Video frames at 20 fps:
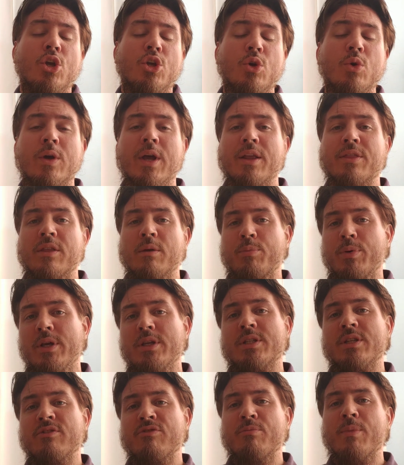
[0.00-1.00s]
You get the
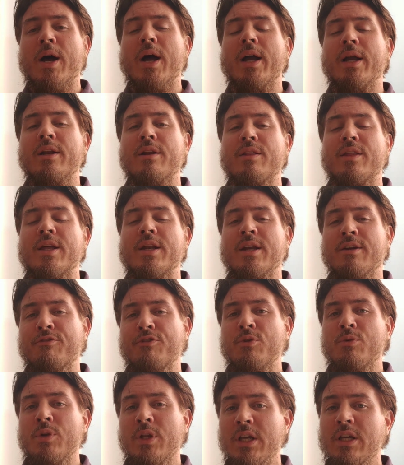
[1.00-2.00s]
peace of mind that
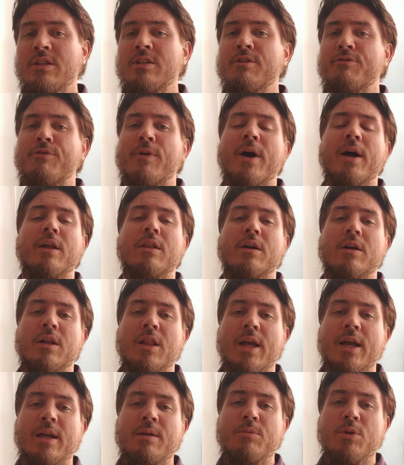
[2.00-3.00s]
if you need to file a
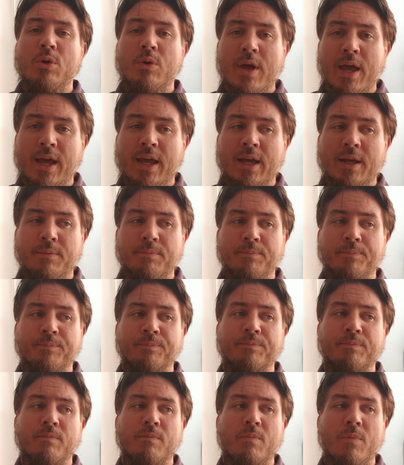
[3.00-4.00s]
claim, you can.
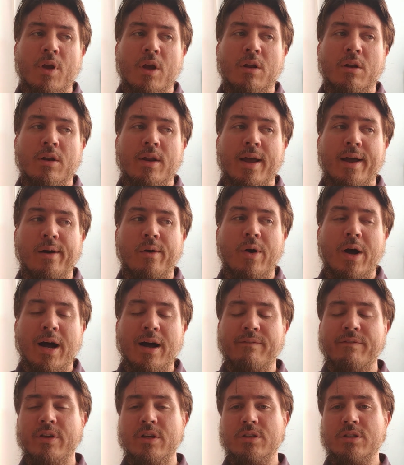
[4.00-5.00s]
Now,
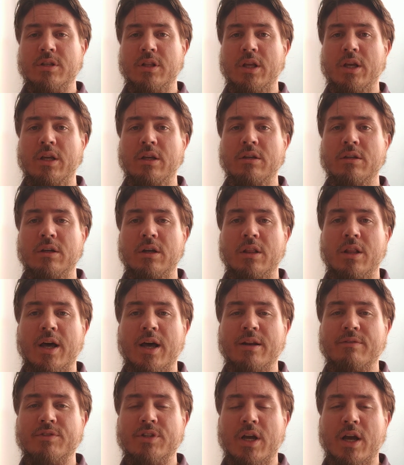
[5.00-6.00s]
obviously, a
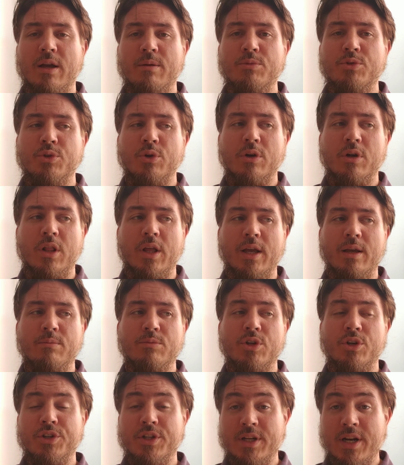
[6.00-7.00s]
lot of times your
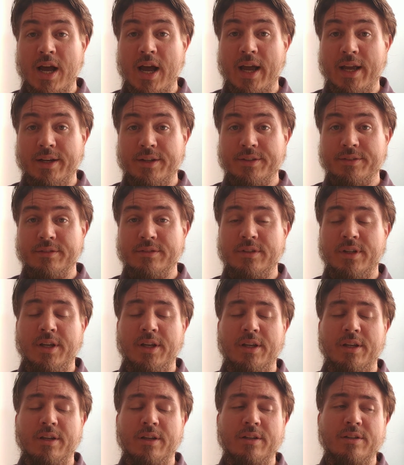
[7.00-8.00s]
claims are denied,
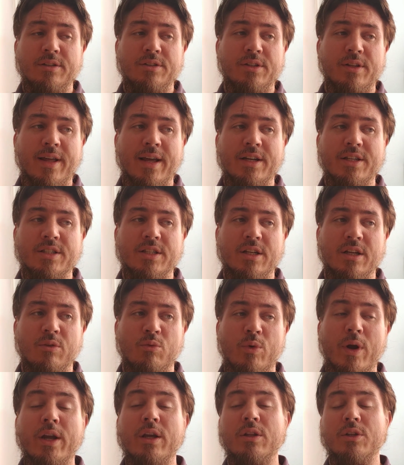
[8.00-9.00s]
and that is a
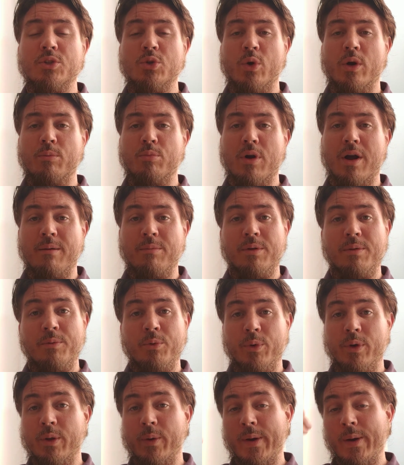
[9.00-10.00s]
regulatory problem
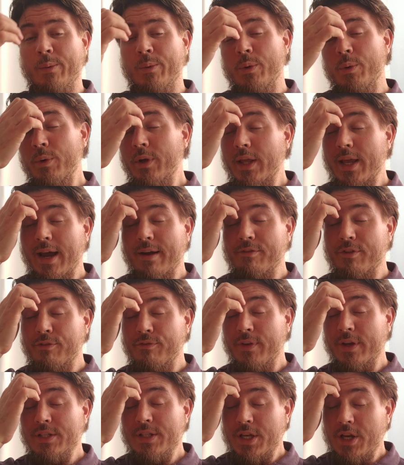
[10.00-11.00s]
that really, we really have to
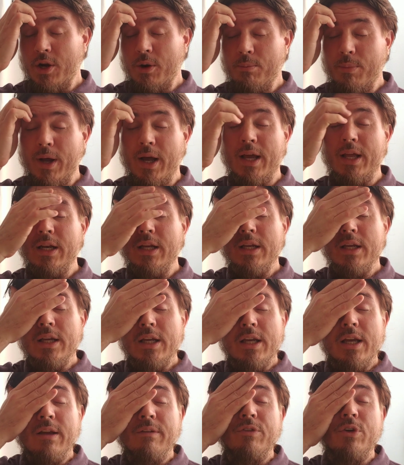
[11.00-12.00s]
fix here. But
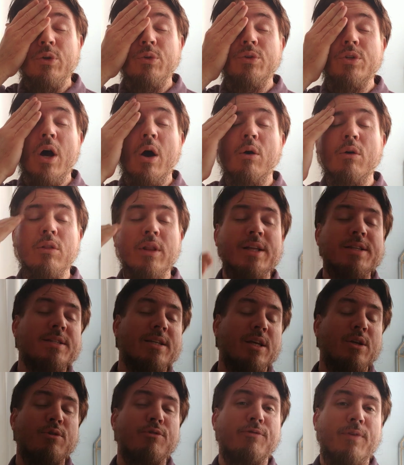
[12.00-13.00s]
if you don't, let's
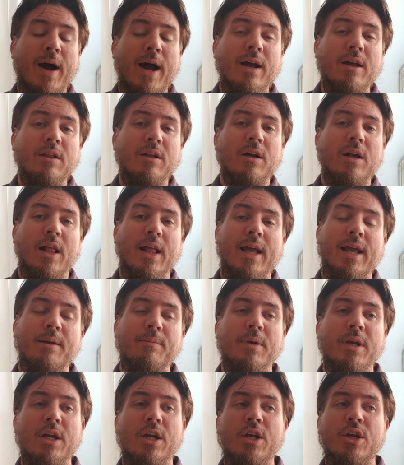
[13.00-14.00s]
say you file a
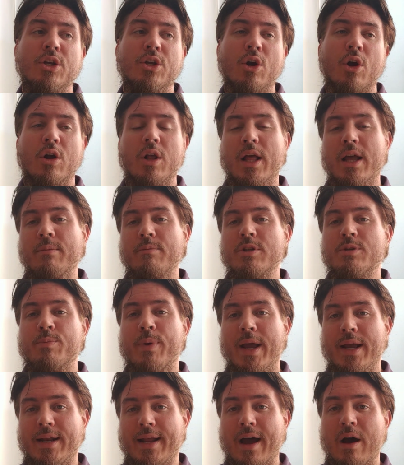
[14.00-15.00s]
claim, your claim is
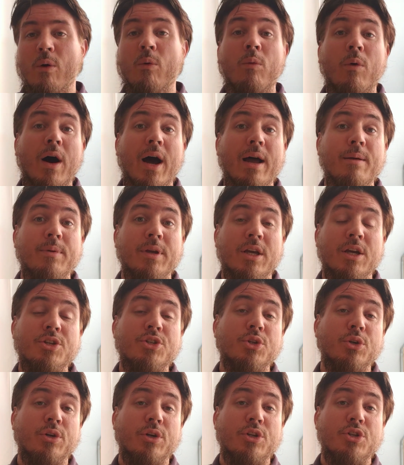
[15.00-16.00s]
paid out. Why?
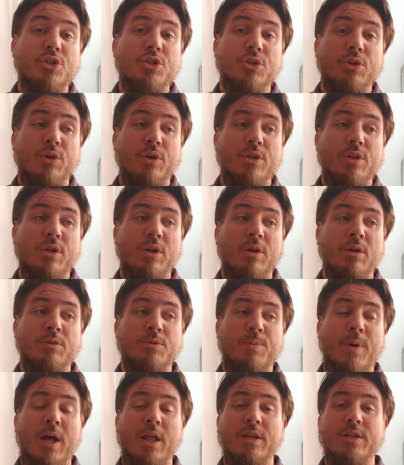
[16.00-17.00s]
Because you're an insurance
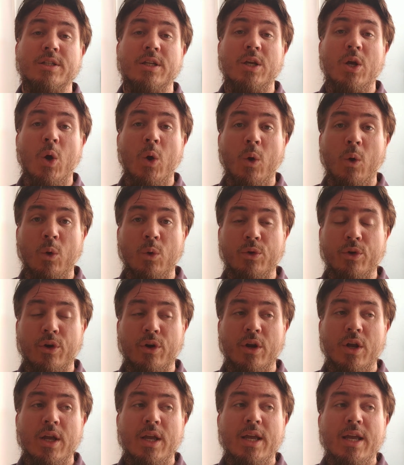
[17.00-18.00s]
policy
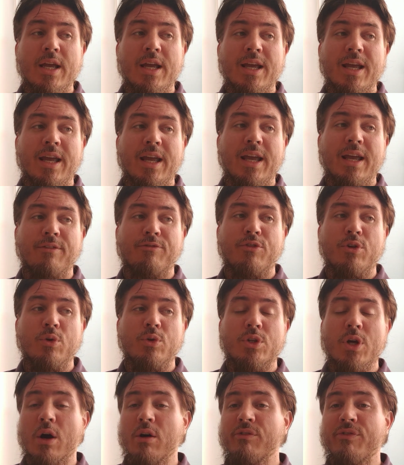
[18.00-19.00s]
holder. If
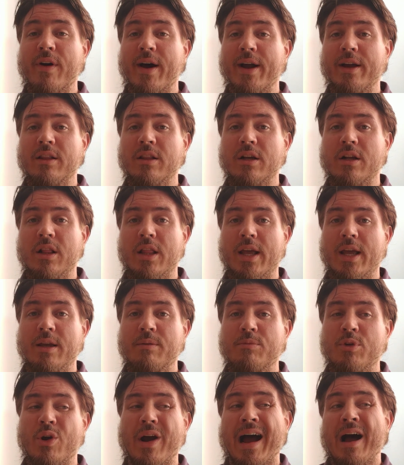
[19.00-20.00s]
you don't file a
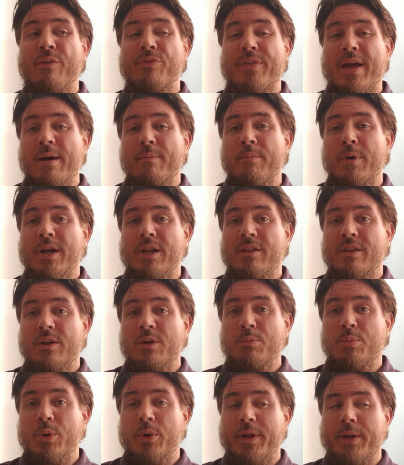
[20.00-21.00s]
claim, you're out that money that
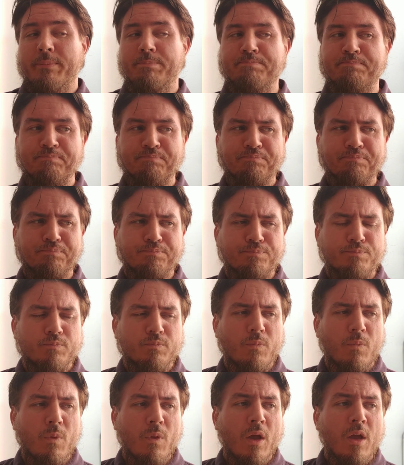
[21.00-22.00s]
you put in.
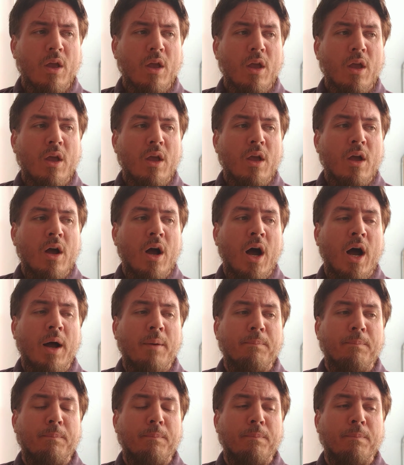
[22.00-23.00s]

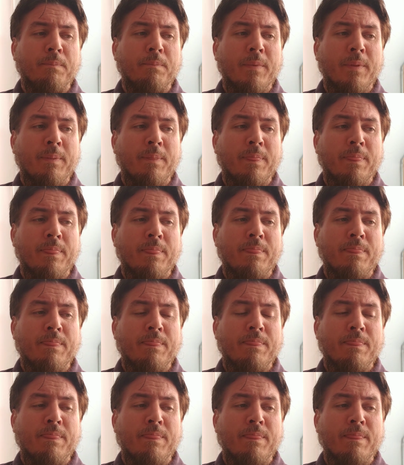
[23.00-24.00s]
Um,
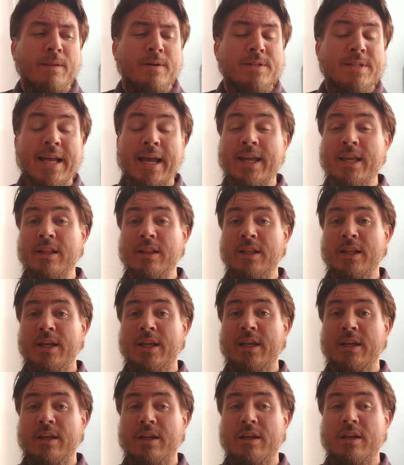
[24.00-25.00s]

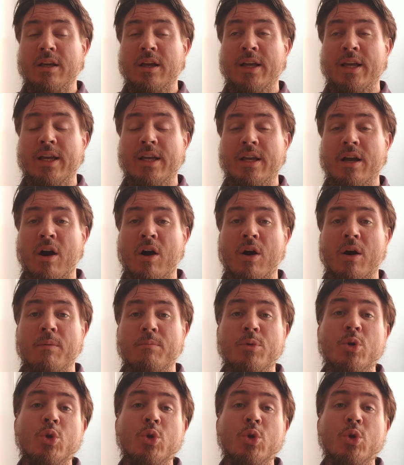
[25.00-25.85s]
secondly, it are